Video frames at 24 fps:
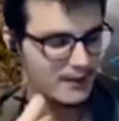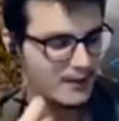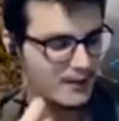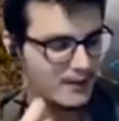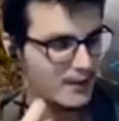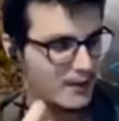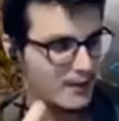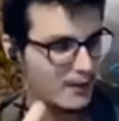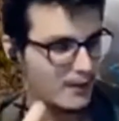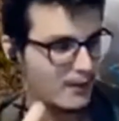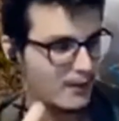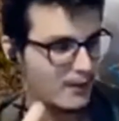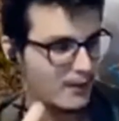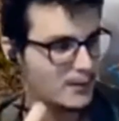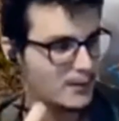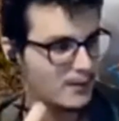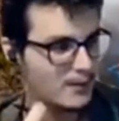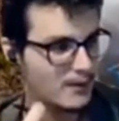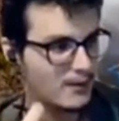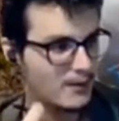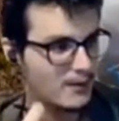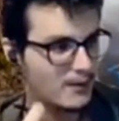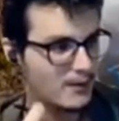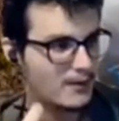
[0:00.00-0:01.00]
all right,
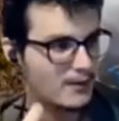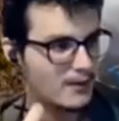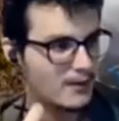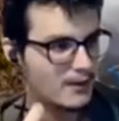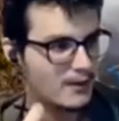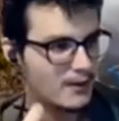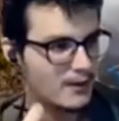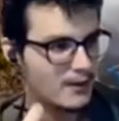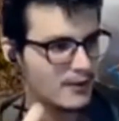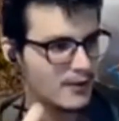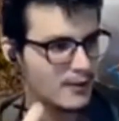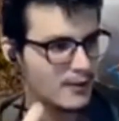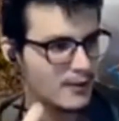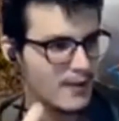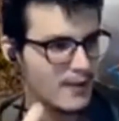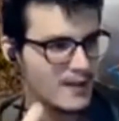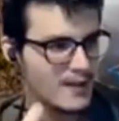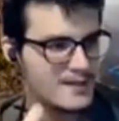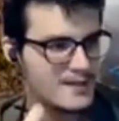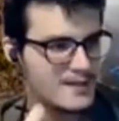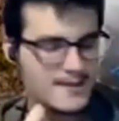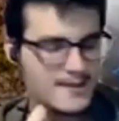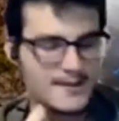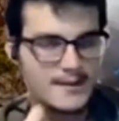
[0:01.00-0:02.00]
well, the
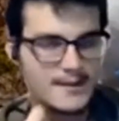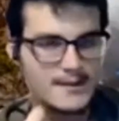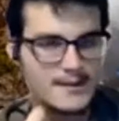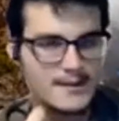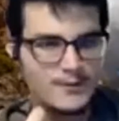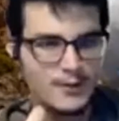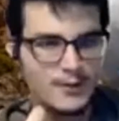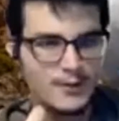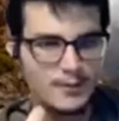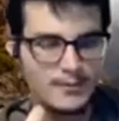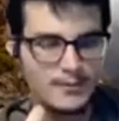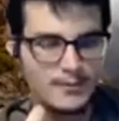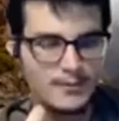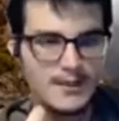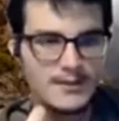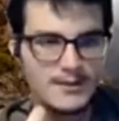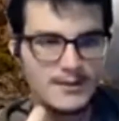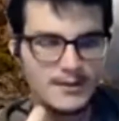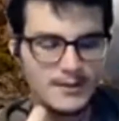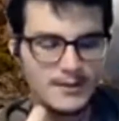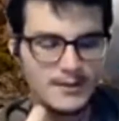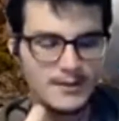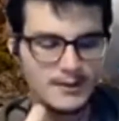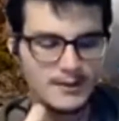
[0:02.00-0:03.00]
best things for me
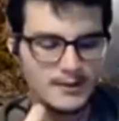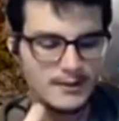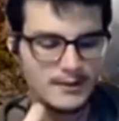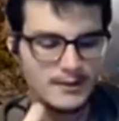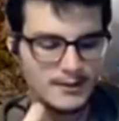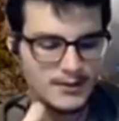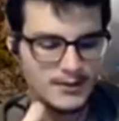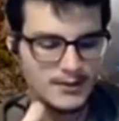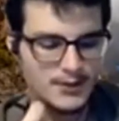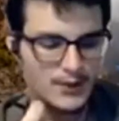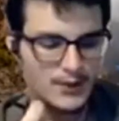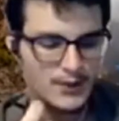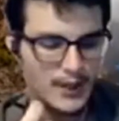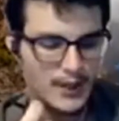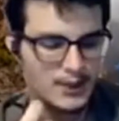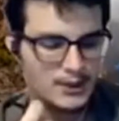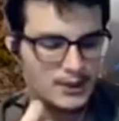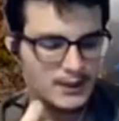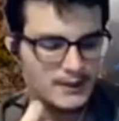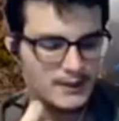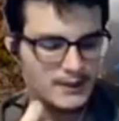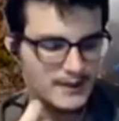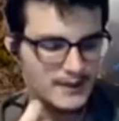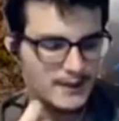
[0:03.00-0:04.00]
to
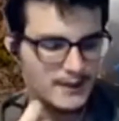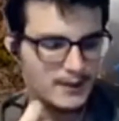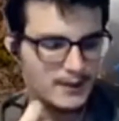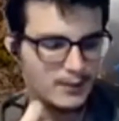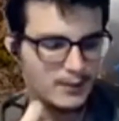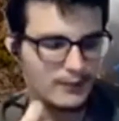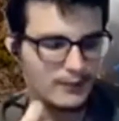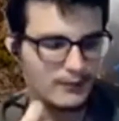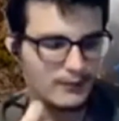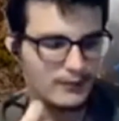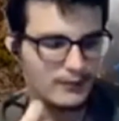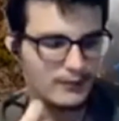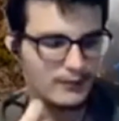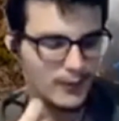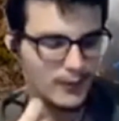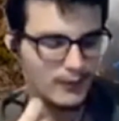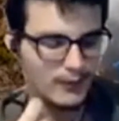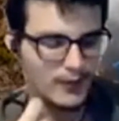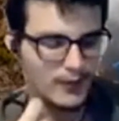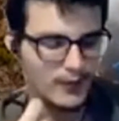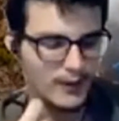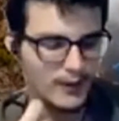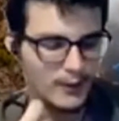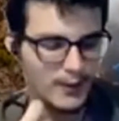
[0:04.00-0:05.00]
actually deal with
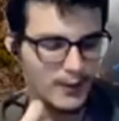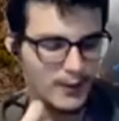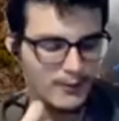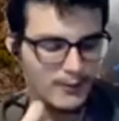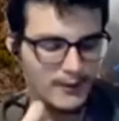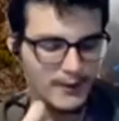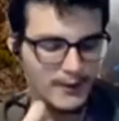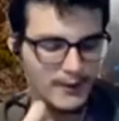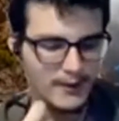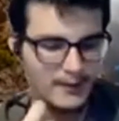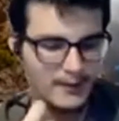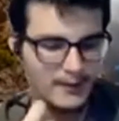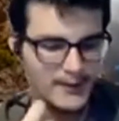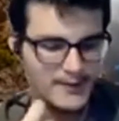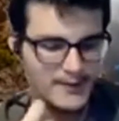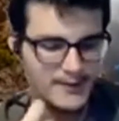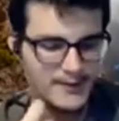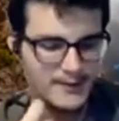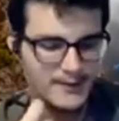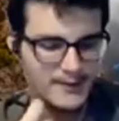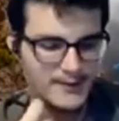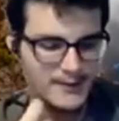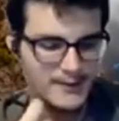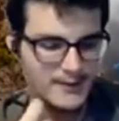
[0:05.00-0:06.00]
all the crap right now is
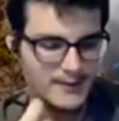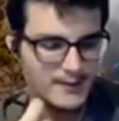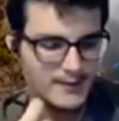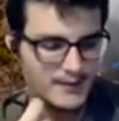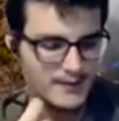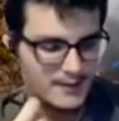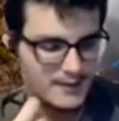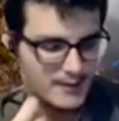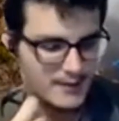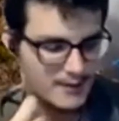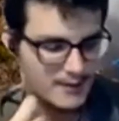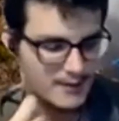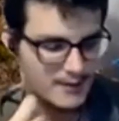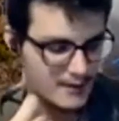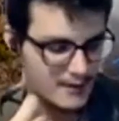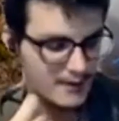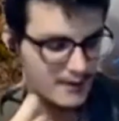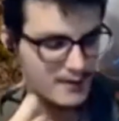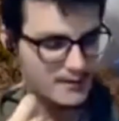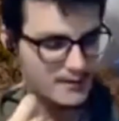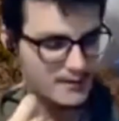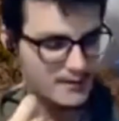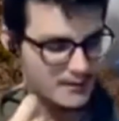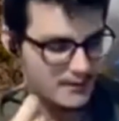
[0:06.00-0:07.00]
these
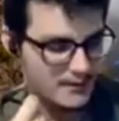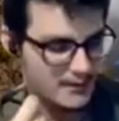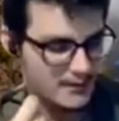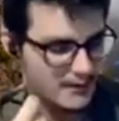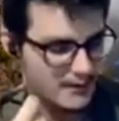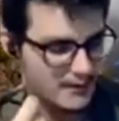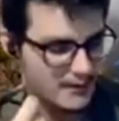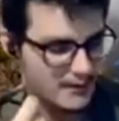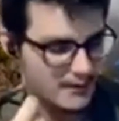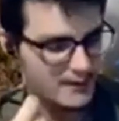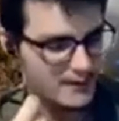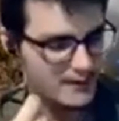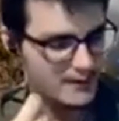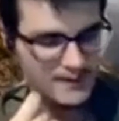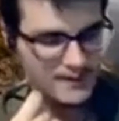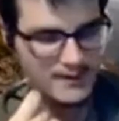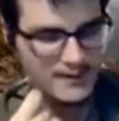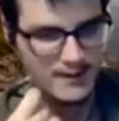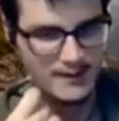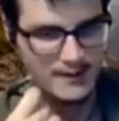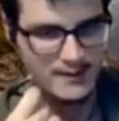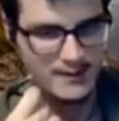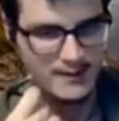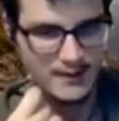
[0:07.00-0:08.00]
things, this,
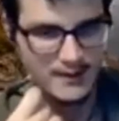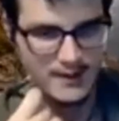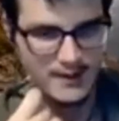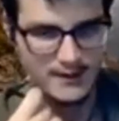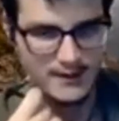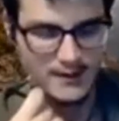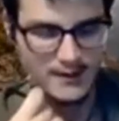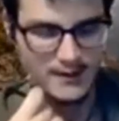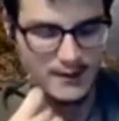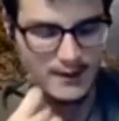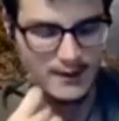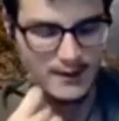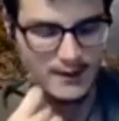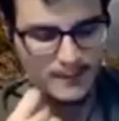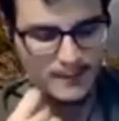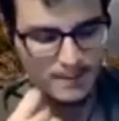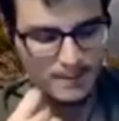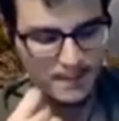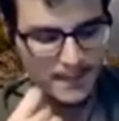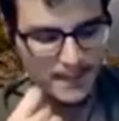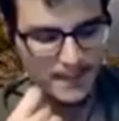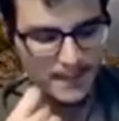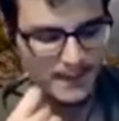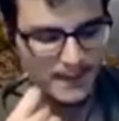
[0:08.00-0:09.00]
and this, and this.
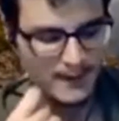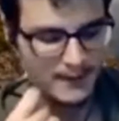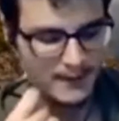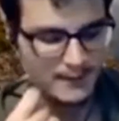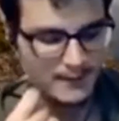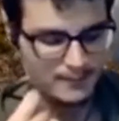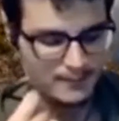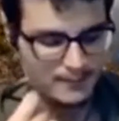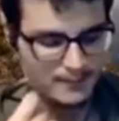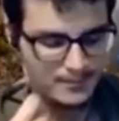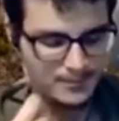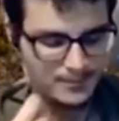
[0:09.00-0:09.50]
And